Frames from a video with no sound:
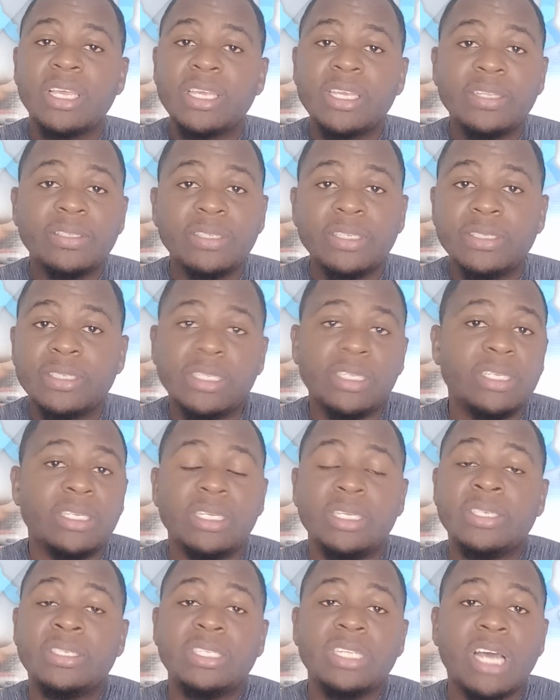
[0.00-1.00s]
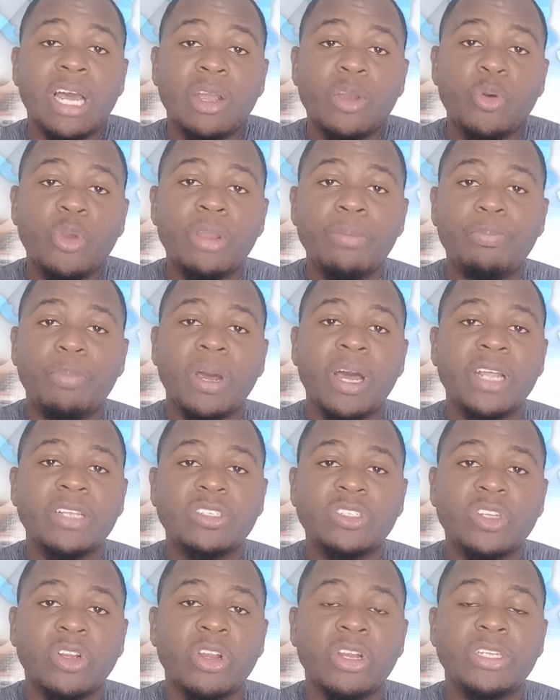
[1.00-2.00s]
he's not going
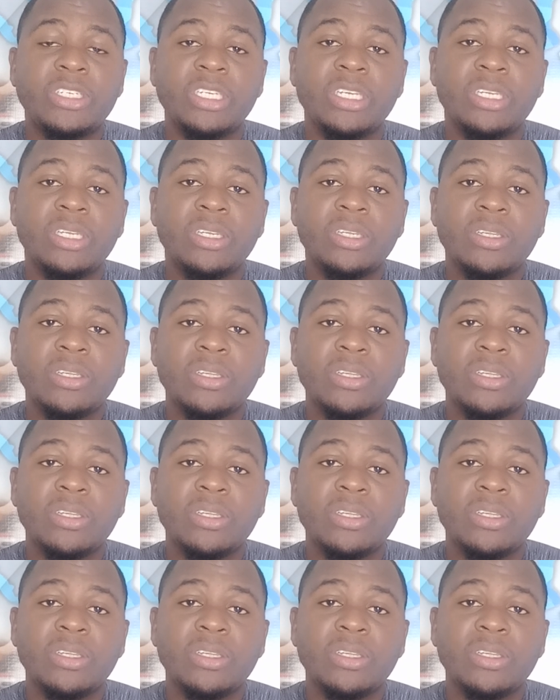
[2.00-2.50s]
past 30.